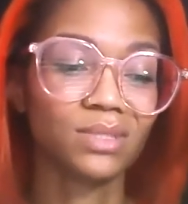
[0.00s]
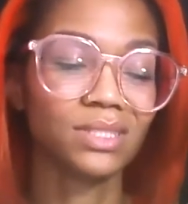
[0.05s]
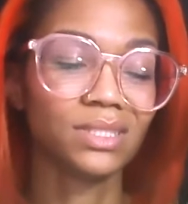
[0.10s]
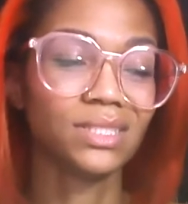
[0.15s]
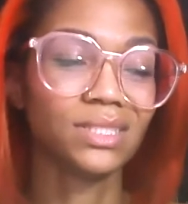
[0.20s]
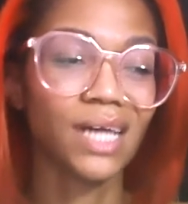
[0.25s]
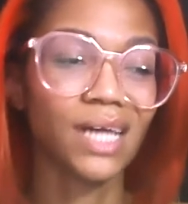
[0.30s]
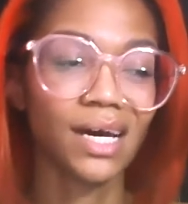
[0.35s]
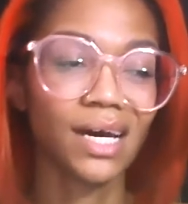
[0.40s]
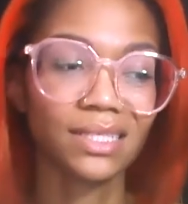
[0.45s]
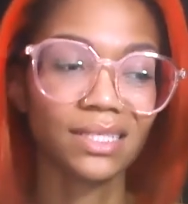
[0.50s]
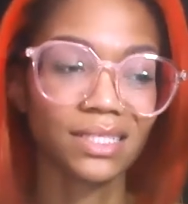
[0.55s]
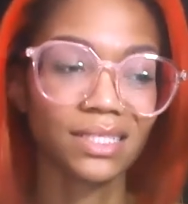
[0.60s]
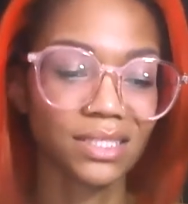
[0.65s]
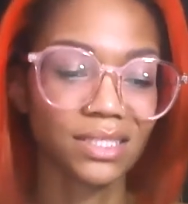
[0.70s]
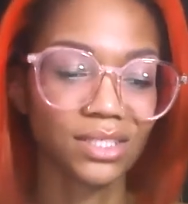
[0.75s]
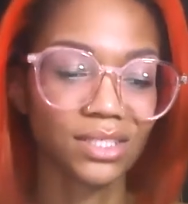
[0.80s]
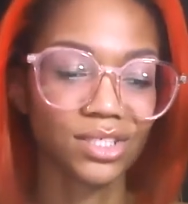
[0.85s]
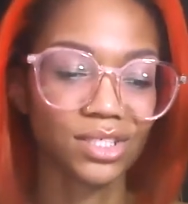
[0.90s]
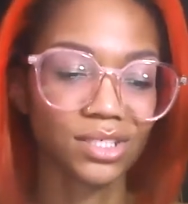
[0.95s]

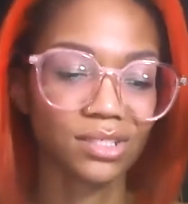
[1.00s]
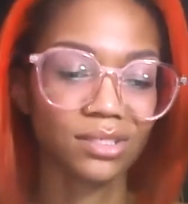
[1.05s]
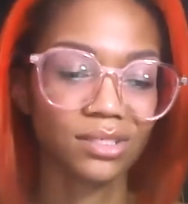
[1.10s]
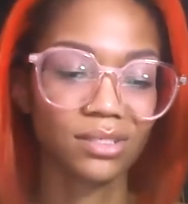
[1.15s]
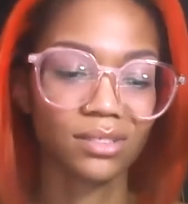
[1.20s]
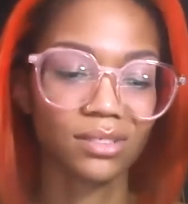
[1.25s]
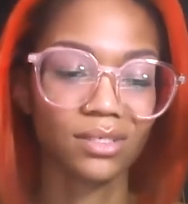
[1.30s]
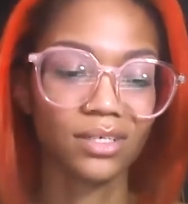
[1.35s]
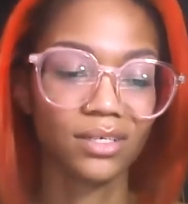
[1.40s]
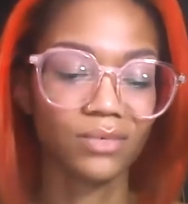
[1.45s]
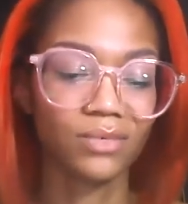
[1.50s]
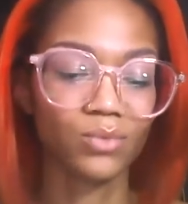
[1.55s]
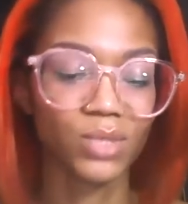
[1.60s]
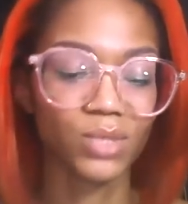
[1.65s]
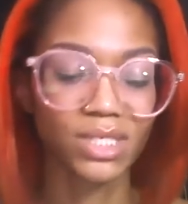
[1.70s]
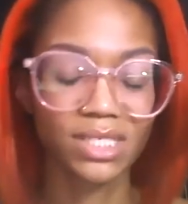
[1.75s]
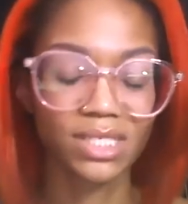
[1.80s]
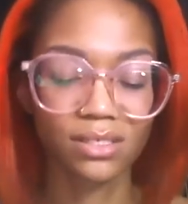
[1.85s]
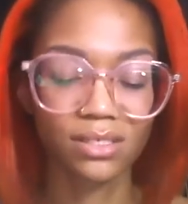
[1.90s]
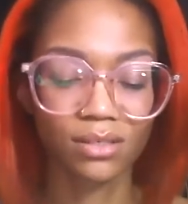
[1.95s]
knowledge
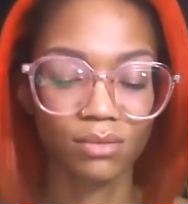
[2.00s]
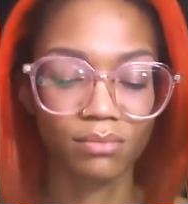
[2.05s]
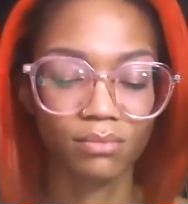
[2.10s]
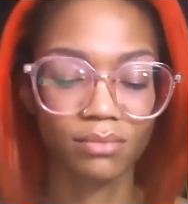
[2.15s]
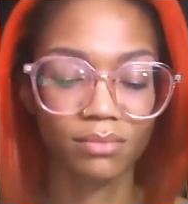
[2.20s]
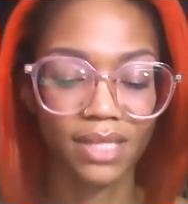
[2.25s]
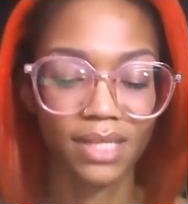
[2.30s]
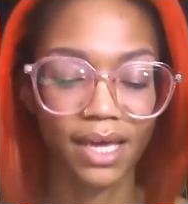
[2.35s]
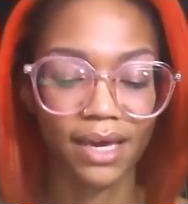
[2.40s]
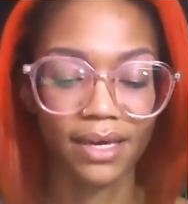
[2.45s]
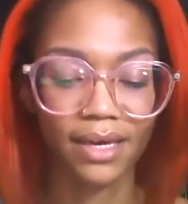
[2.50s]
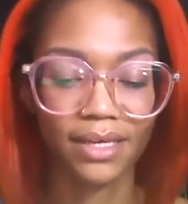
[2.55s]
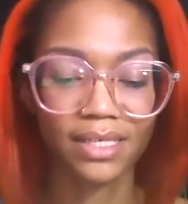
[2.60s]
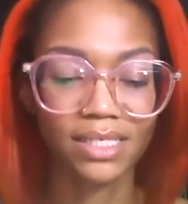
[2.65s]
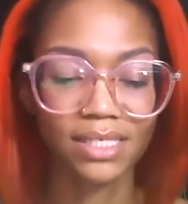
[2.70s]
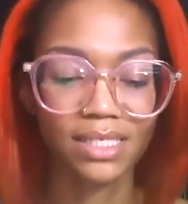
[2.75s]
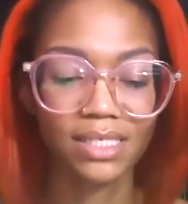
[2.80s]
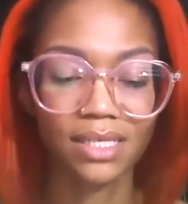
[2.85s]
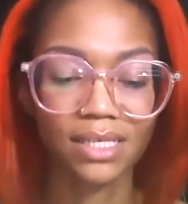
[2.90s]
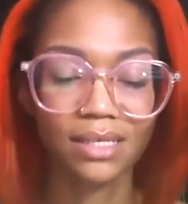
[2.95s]
wisdom that
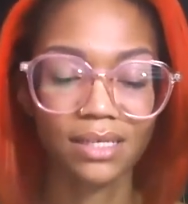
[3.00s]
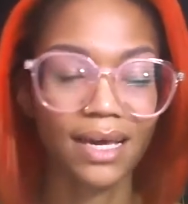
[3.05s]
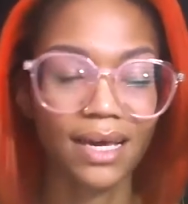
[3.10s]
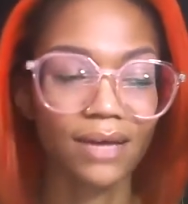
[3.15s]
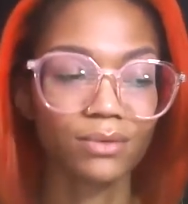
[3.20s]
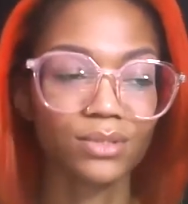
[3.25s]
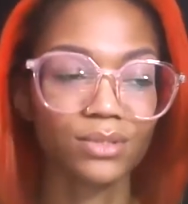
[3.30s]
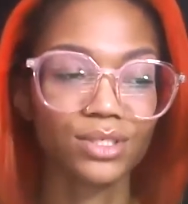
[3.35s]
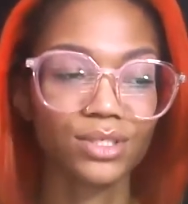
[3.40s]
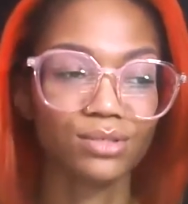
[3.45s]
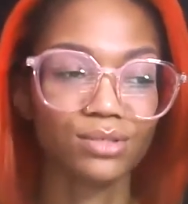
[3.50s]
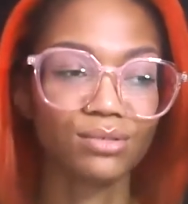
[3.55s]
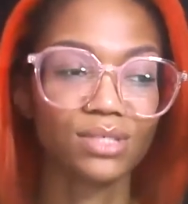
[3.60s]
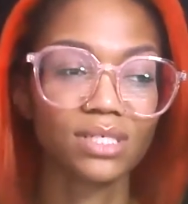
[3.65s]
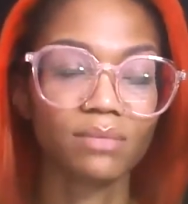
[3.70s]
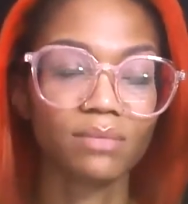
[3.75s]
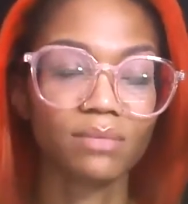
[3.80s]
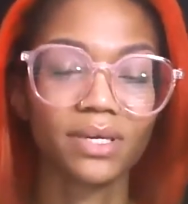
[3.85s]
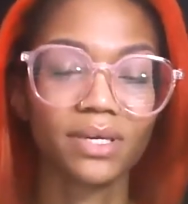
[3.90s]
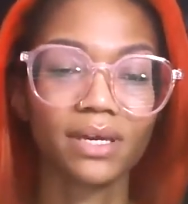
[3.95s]
is allowing you
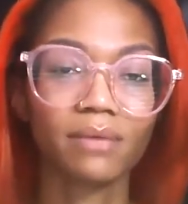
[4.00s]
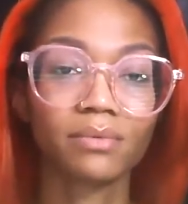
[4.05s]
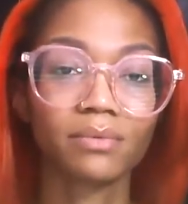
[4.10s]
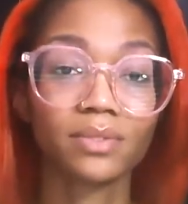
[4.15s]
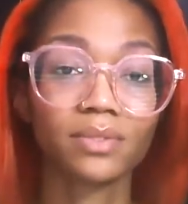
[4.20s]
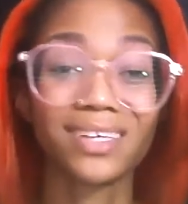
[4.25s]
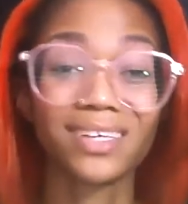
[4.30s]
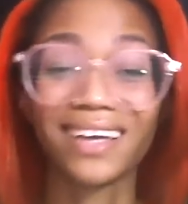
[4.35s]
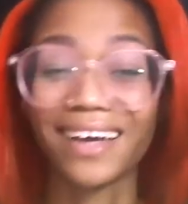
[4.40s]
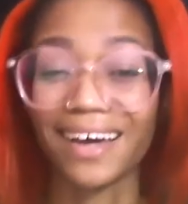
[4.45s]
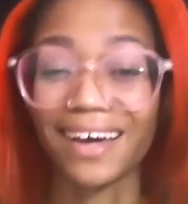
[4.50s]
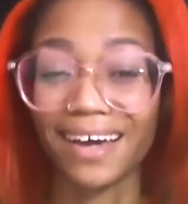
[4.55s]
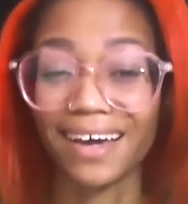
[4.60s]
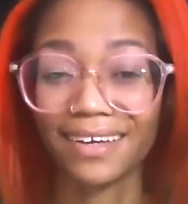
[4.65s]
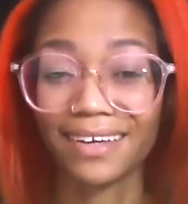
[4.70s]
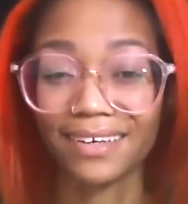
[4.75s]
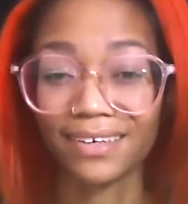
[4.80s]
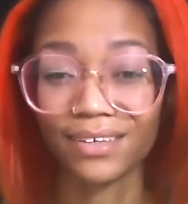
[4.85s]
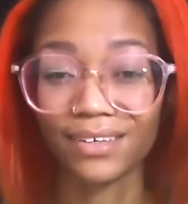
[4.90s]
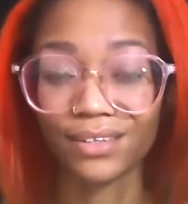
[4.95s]
to be able to
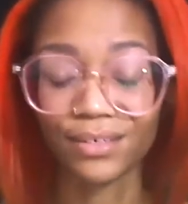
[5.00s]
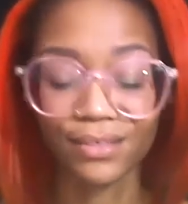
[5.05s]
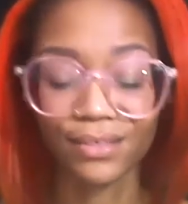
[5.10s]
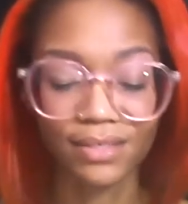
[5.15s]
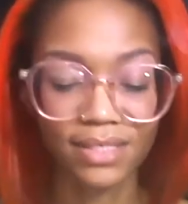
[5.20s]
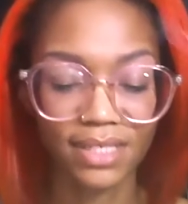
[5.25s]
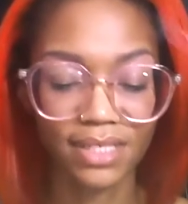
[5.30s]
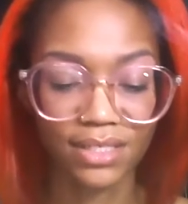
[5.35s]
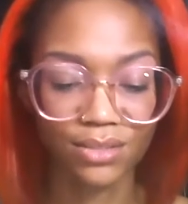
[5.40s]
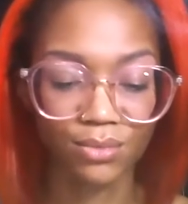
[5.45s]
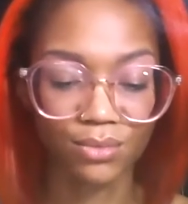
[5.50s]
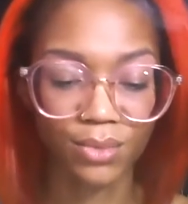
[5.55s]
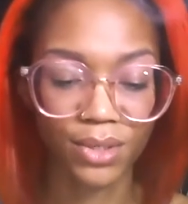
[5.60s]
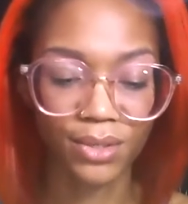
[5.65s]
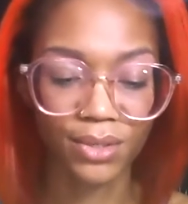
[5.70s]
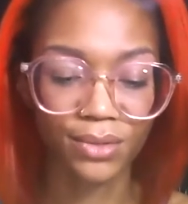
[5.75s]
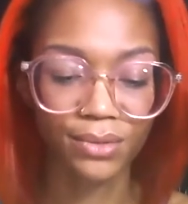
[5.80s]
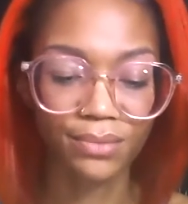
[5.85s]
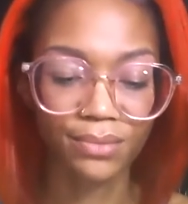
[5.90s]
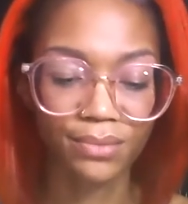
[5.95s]
guide others as
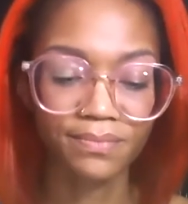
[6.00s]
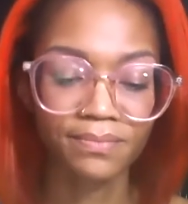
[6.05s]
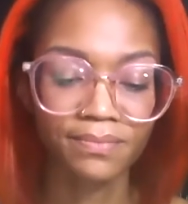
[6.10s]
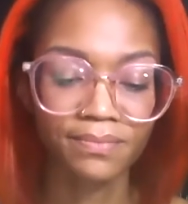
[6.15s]
well